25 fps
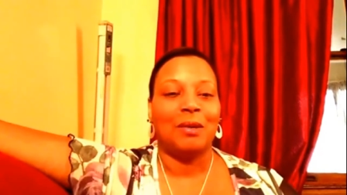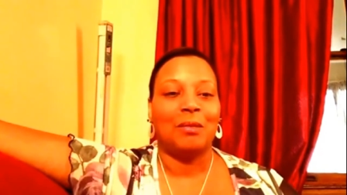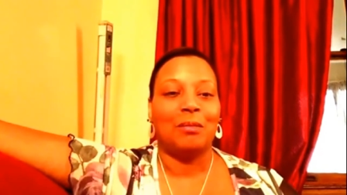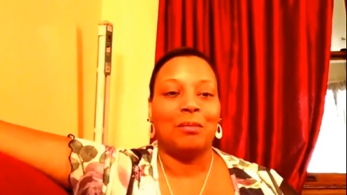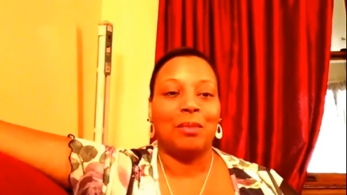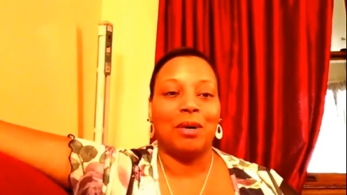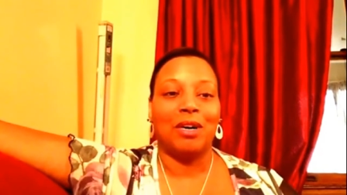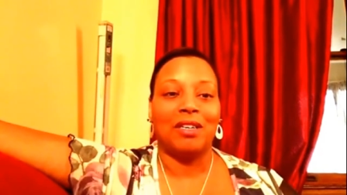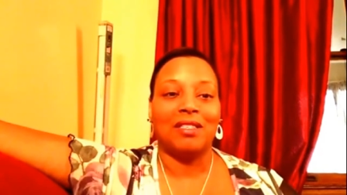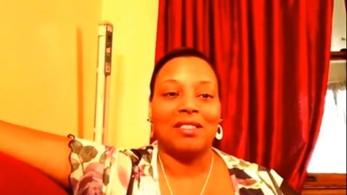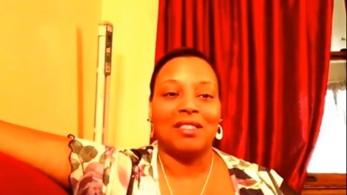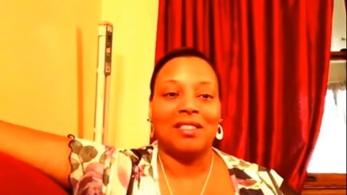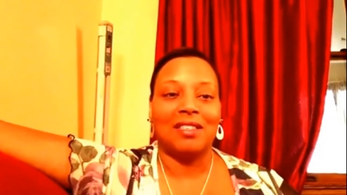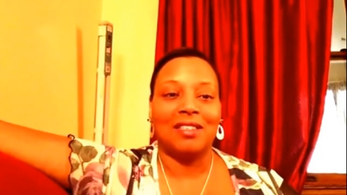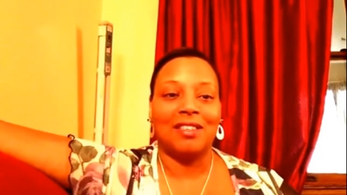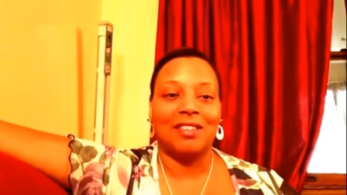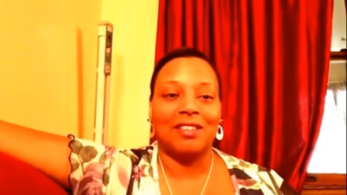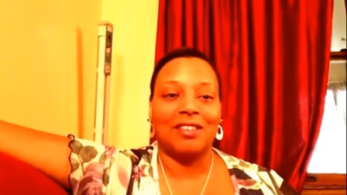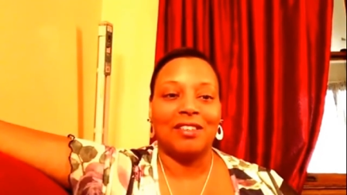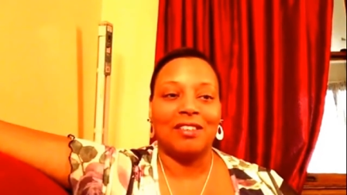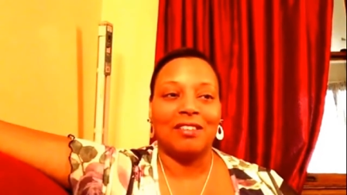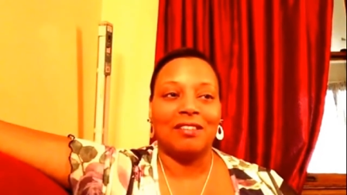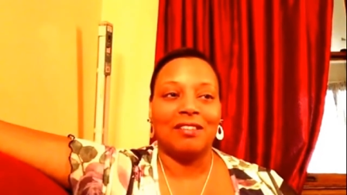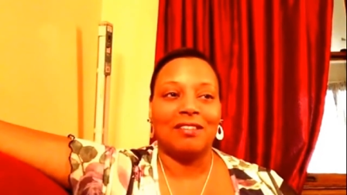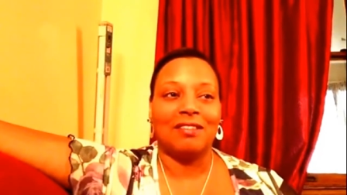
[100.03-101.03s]
Boston
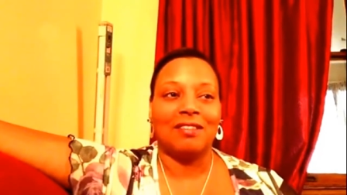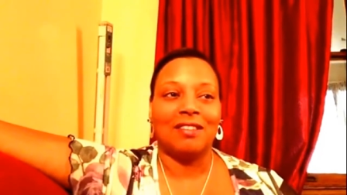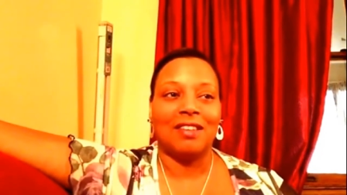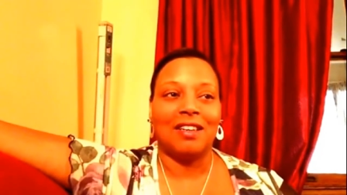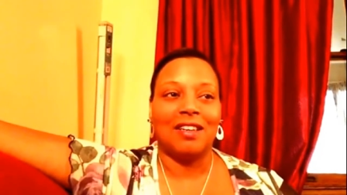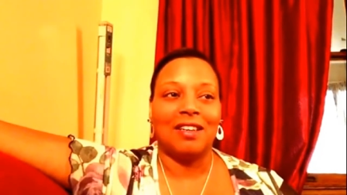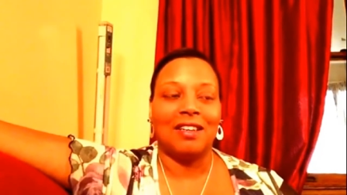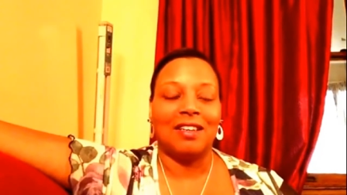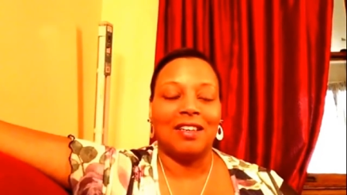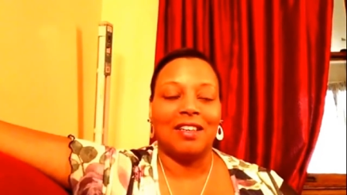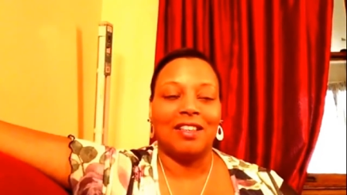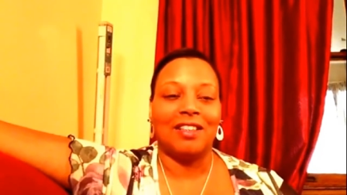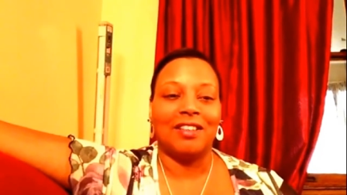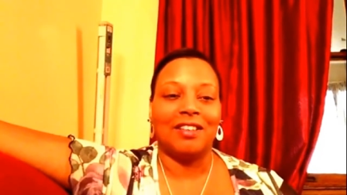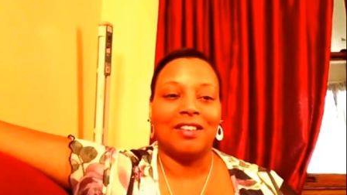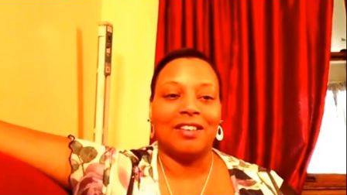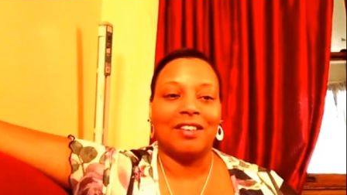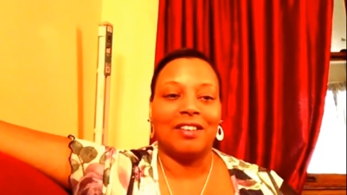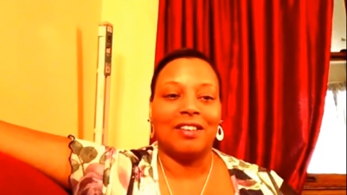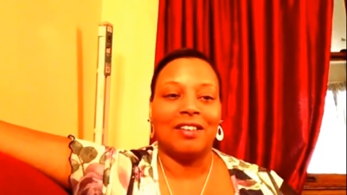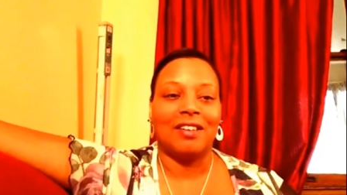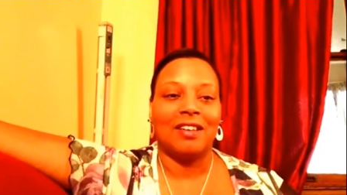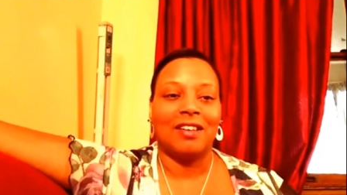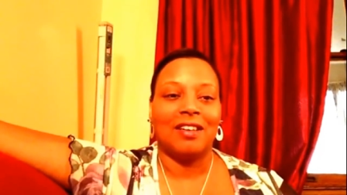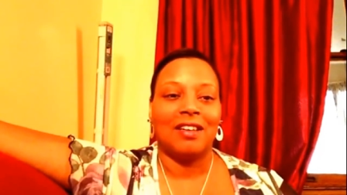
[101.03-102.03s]
Girl,
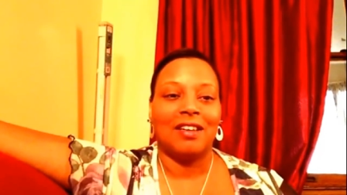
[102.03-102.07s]
another